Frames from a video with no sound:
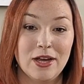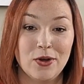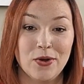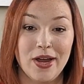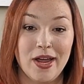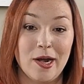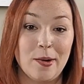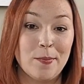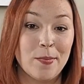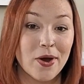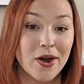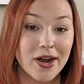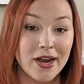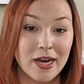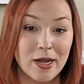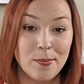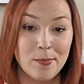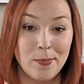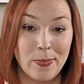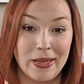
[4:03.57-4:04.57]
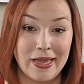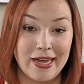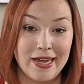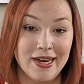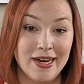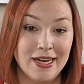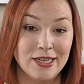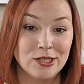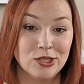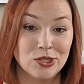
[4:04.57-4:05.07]
create a marketing
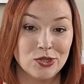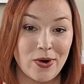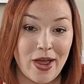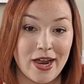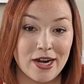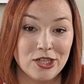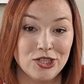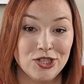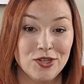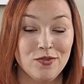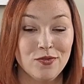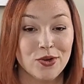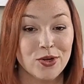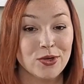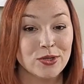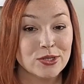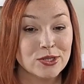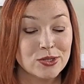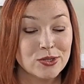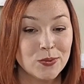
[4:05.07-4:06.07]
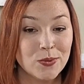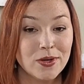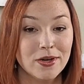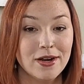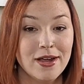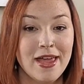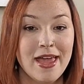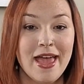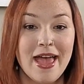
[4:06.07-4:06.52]
plan and strategy for your store,